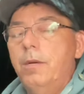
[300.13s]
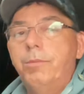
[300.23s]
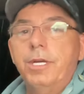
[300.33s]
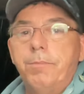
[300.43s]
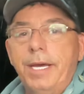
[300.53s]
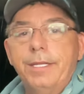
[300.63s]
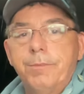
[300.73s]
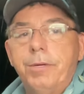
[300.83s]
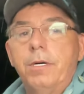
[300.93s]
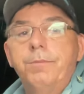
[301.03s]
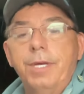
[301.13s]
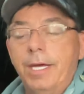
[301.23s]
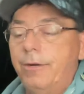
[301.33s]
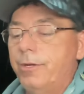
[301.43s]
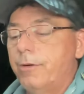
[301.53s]
but you pay at the pump, you
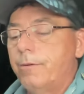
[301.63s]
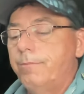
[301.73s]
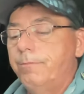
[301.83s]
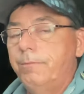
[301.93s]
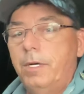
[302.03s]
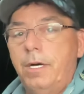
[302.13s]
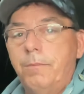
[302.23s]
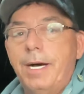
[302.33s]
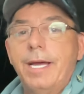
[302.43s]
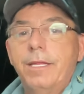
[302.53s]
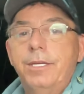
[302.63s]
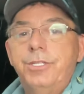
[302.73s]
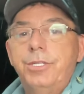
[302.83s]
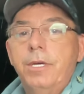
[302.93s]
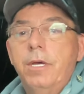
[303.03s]
enter your
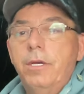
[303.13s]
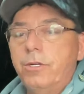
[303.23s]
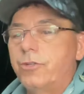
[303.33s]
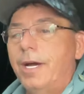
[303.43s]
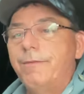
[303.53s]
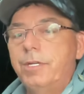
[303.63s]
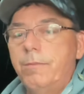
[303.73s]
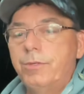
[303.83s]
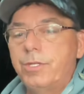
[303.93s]
mileage, your driver number's